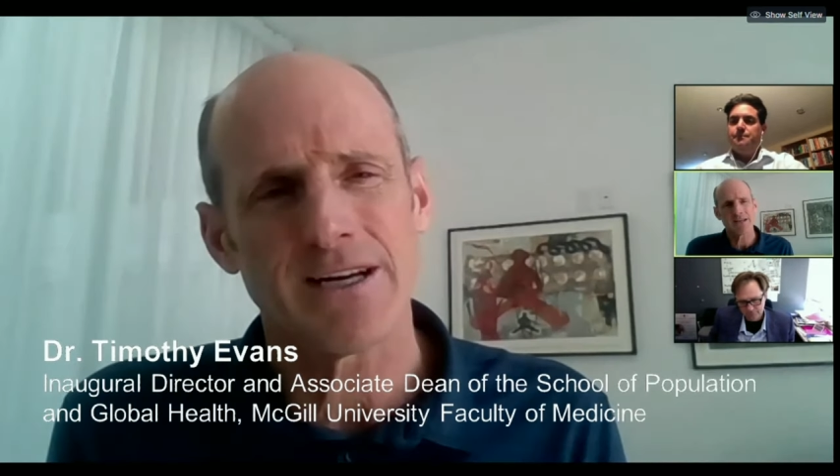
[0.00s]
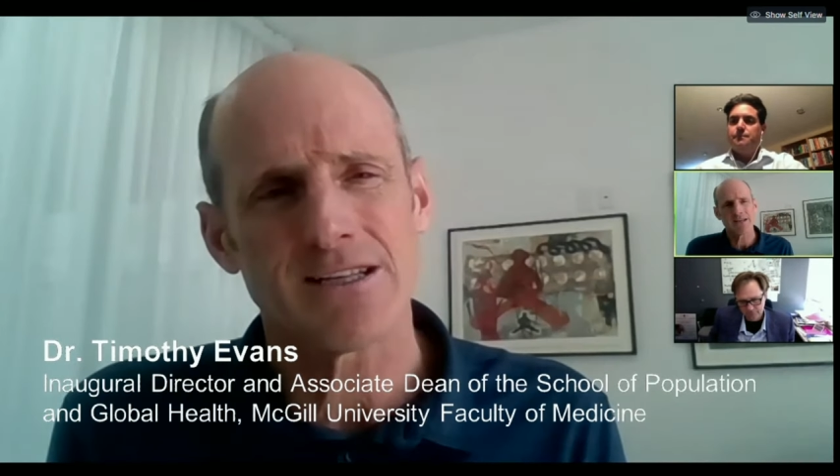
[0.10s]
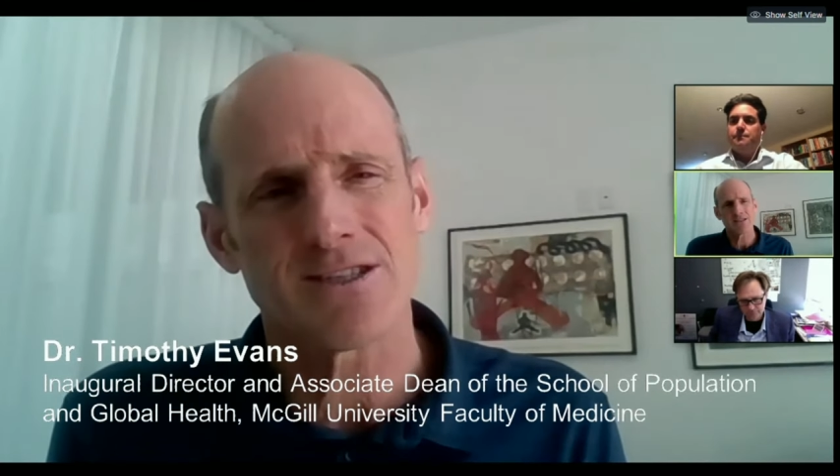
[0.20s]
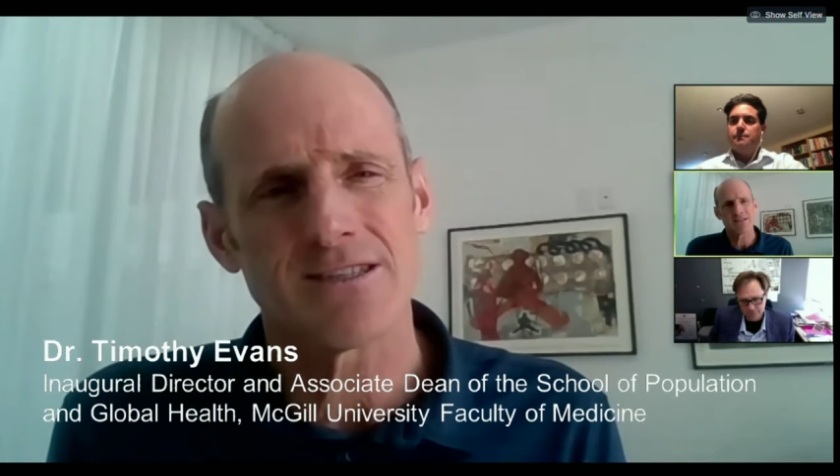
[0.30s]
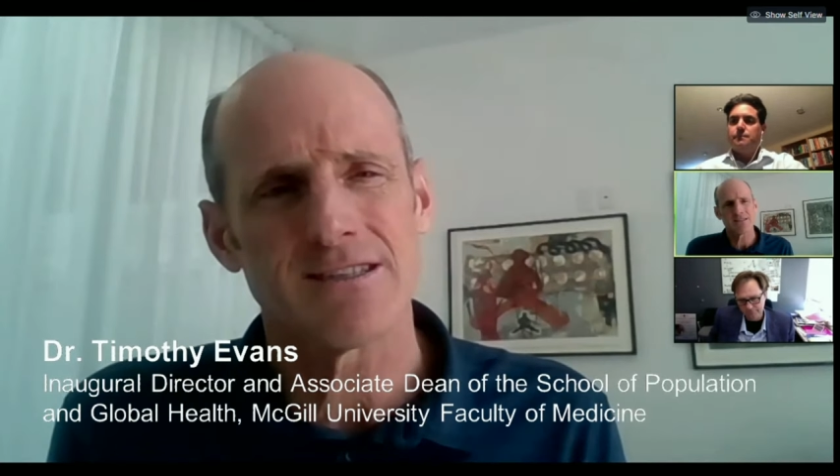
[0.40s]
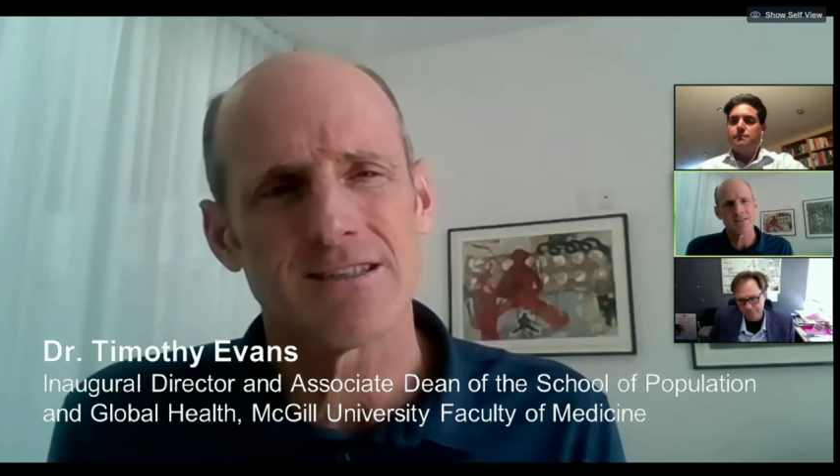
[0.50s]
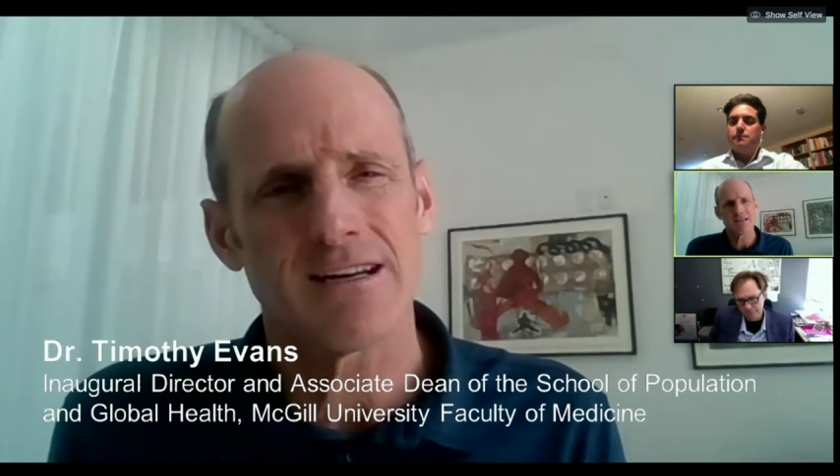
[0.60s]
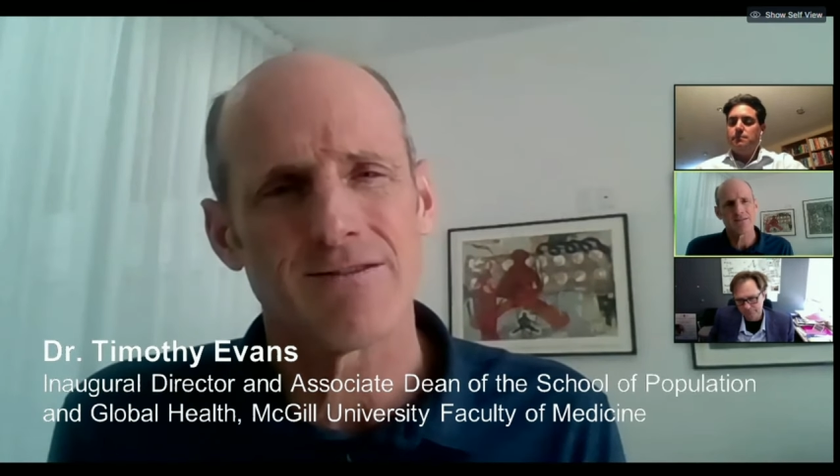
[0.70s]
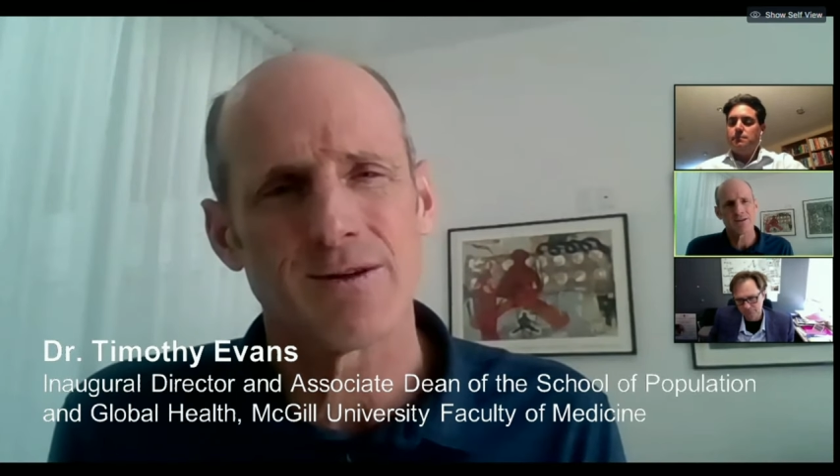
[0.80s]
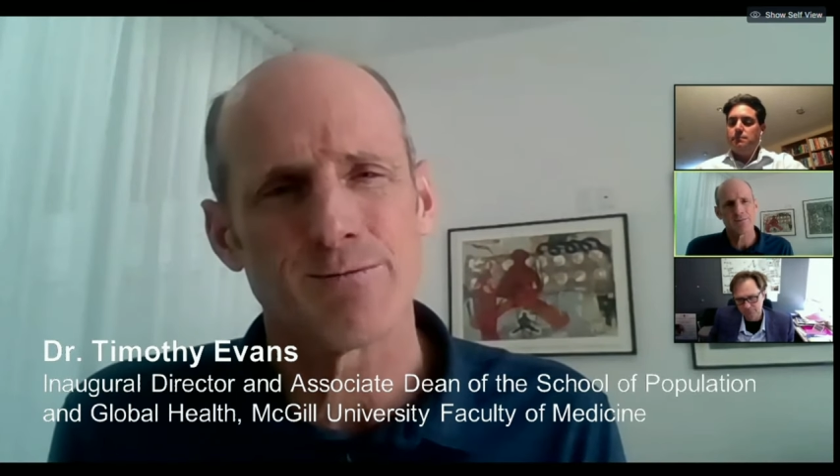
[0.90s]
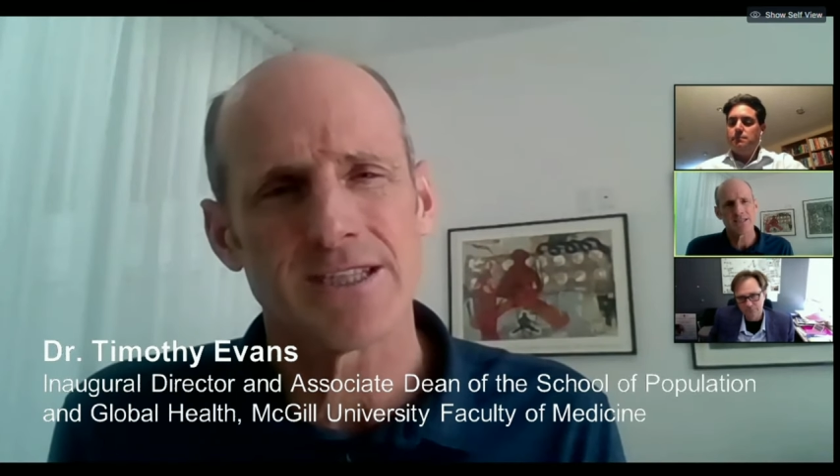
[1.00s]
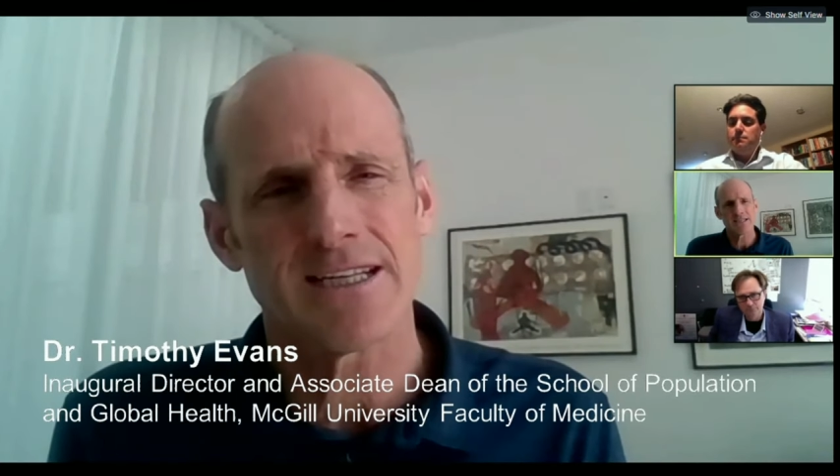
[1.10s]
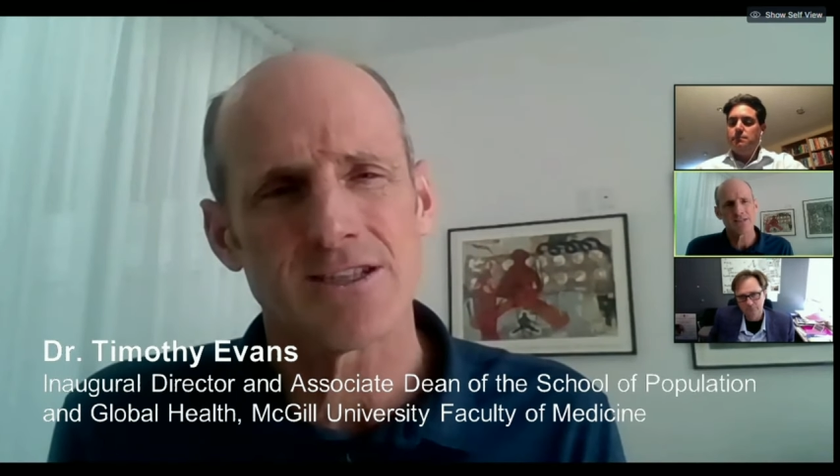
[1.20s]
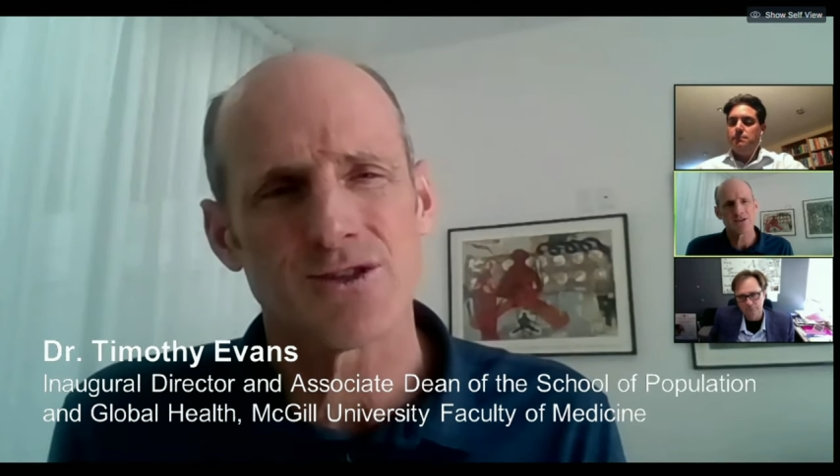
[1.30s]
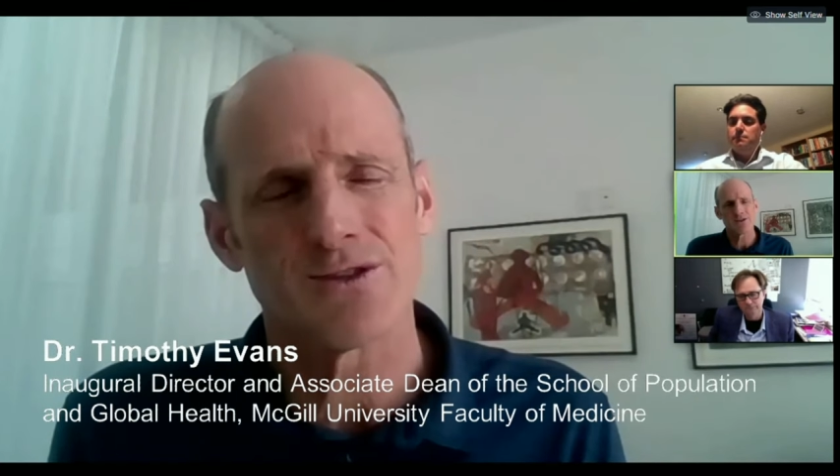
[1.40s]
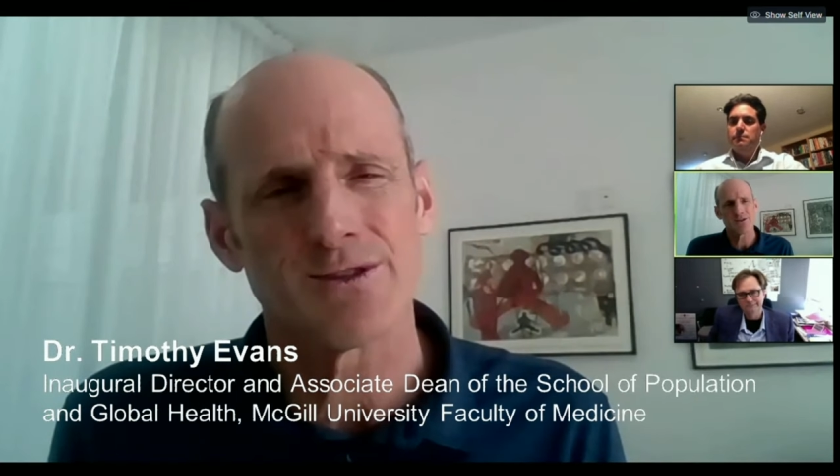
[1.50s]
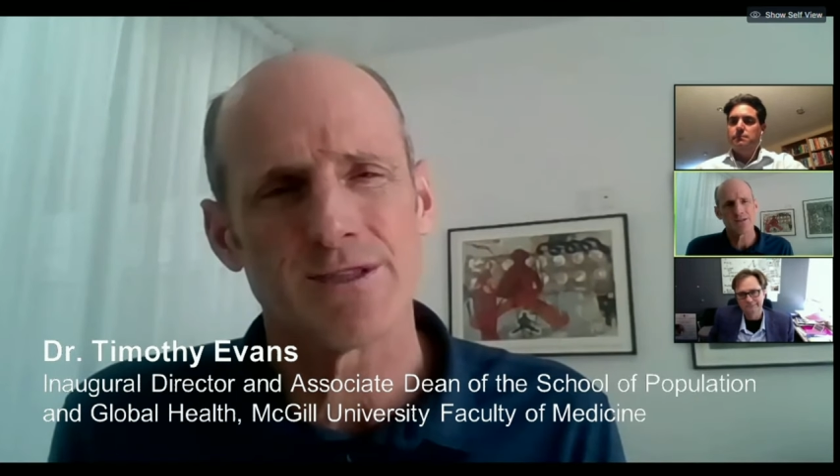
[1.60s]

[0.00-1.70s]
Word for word: actually have the potential to